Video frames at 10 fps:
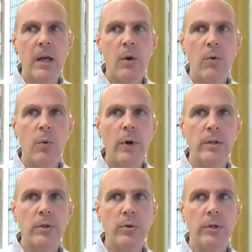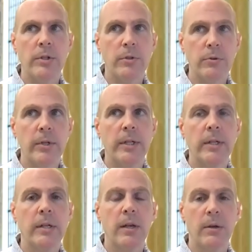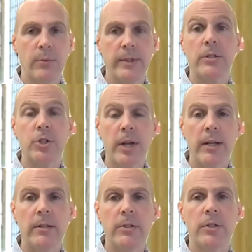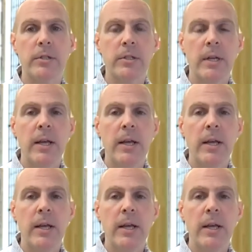what you are doing with these challenges